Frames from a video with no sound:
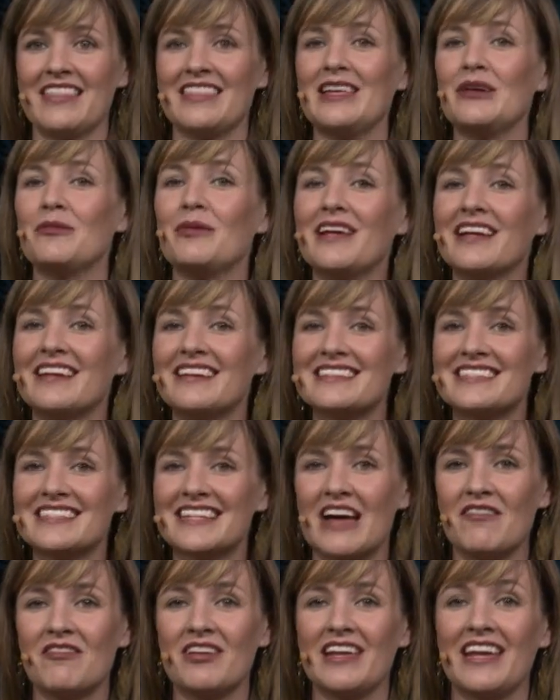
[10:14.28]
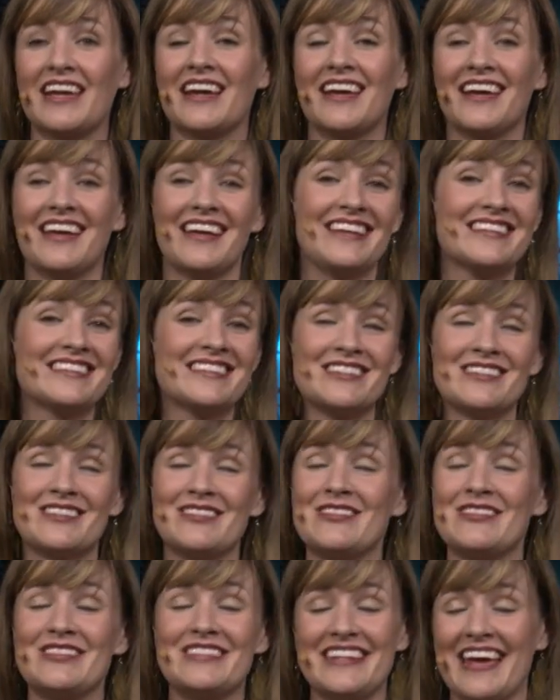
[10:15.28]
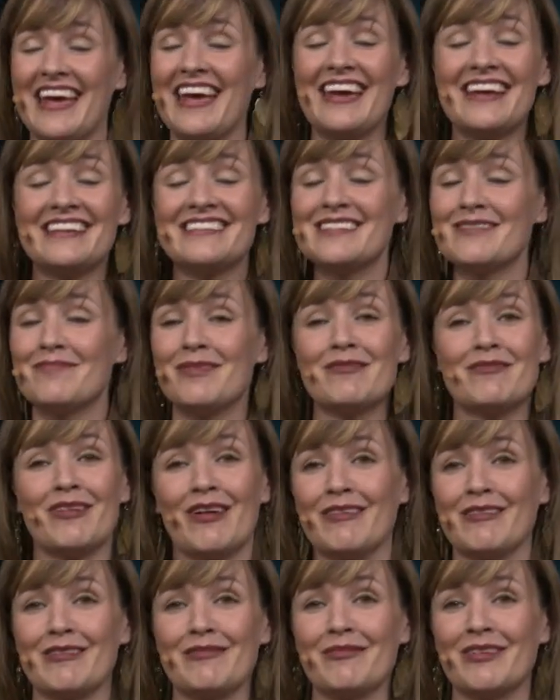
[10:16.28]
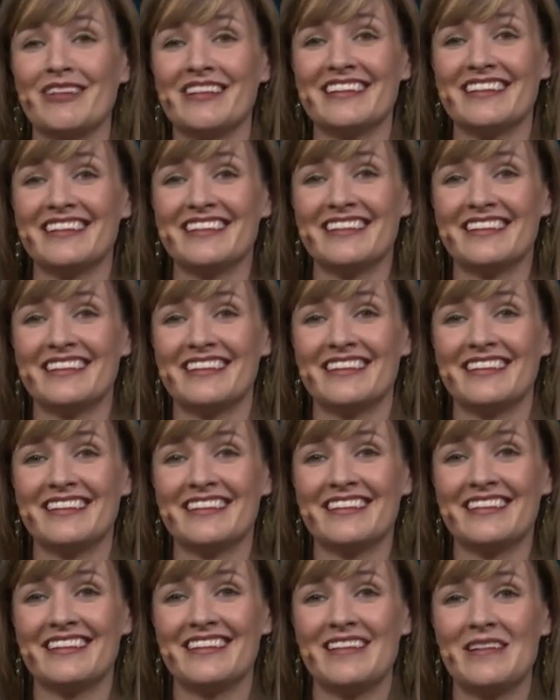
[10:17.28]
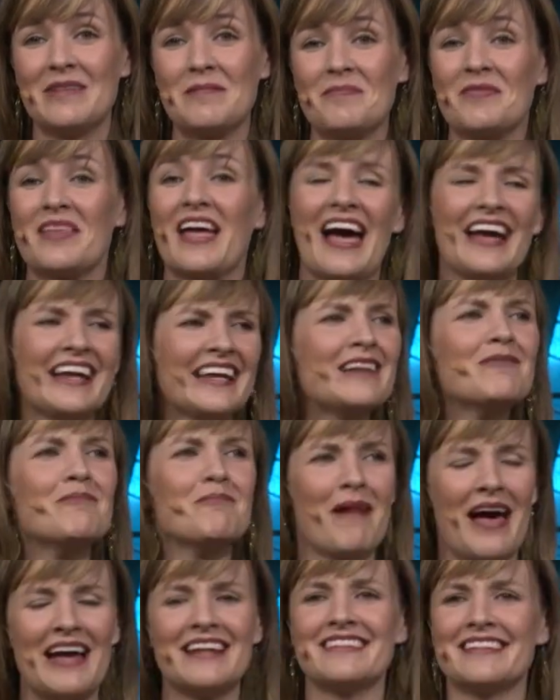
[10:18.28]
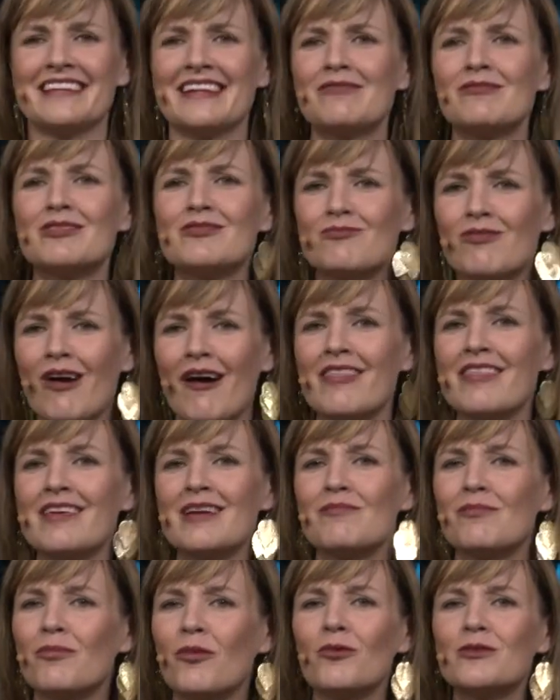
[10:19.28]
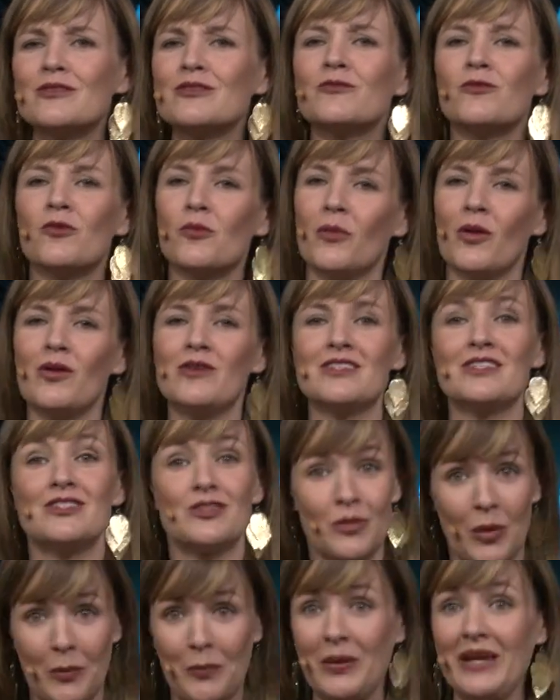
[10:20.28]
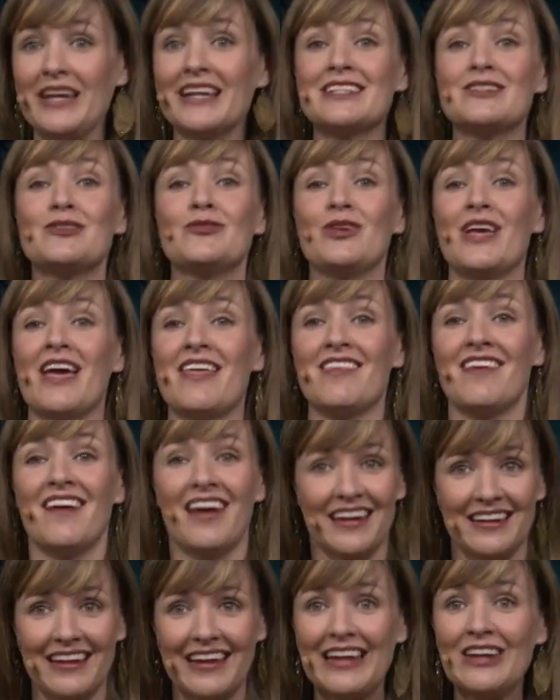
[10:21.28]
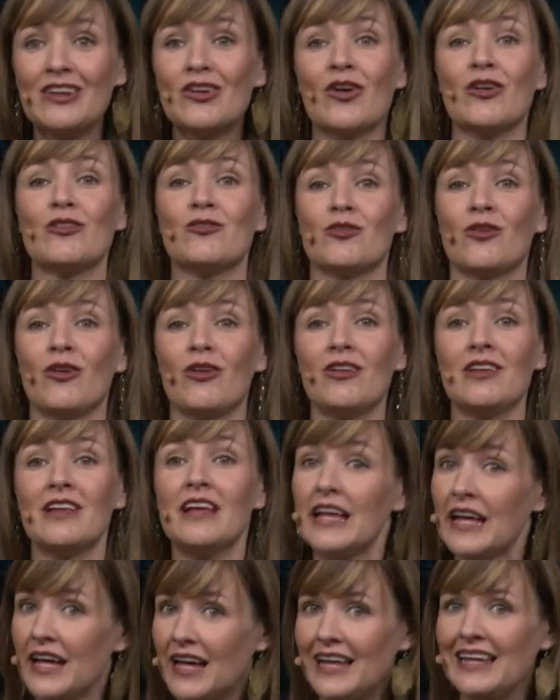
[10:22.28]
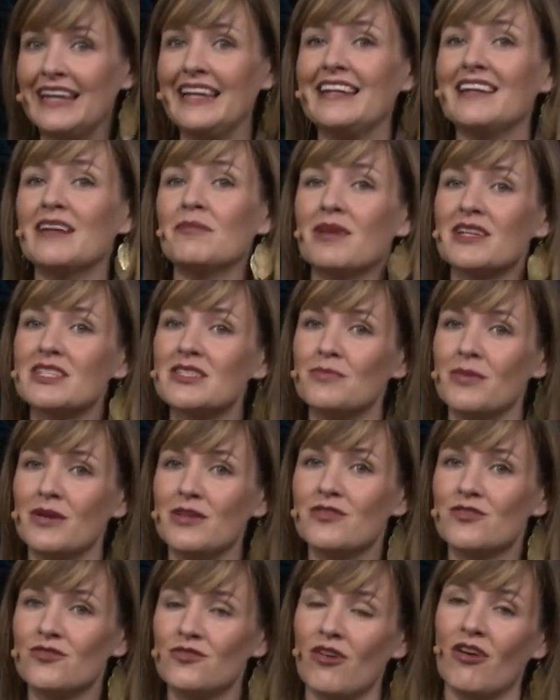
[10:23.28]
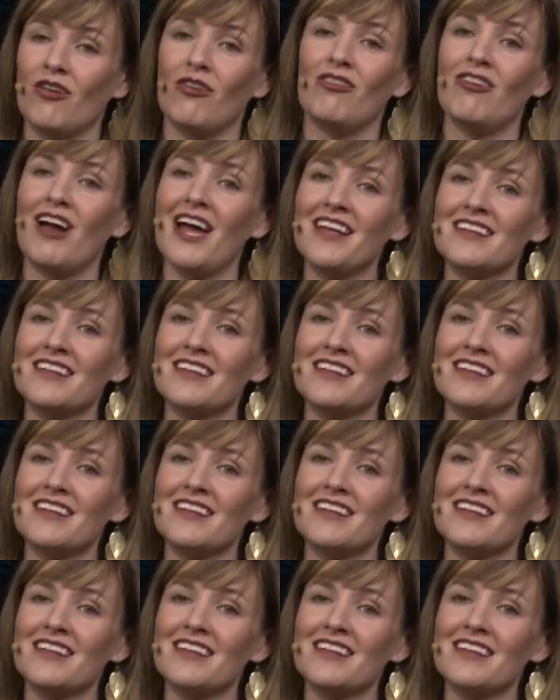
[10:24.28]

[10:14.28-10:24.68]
I think we can discover here is to dare to be vulnerable. I can imagine it was rather important for Moses to appear together and in control. A leader must be strong,